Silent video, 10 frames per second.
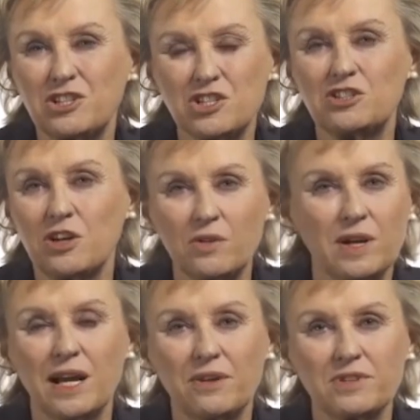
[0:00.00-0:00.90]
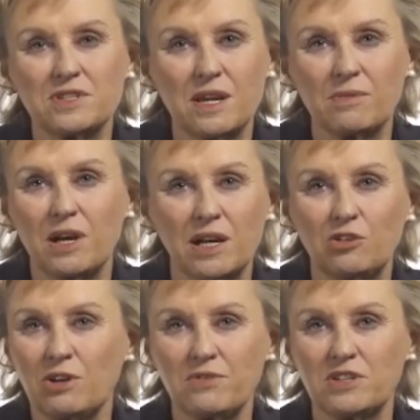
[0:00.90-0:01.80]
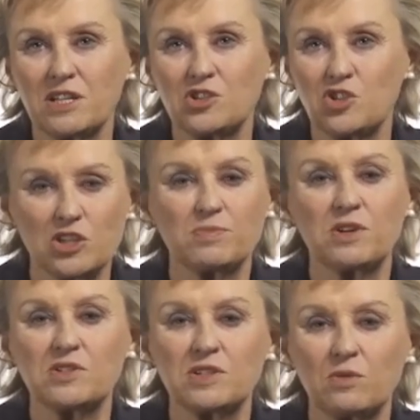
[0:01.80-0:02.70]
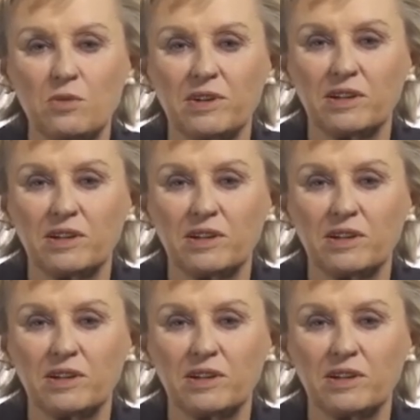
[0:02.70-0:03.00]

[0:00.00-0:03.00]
They just don't have the same kind of gravitas just because they're